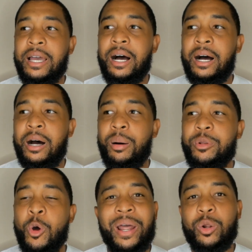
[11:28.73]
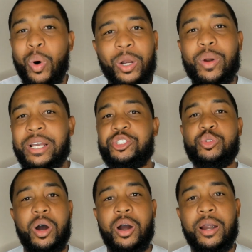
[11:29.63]
No matter what race
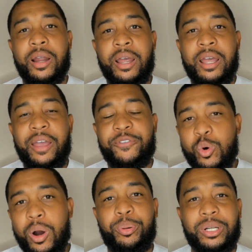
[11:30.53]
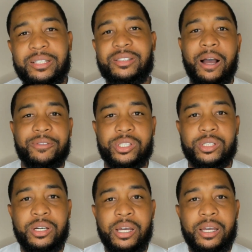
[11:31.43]
you are, if you are a police
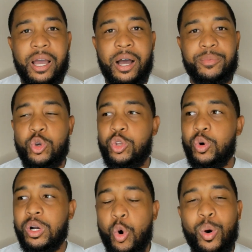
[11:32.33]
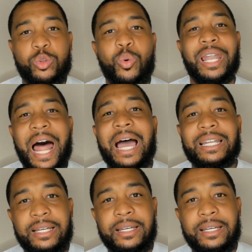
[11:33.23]
officer, you are going through a lot.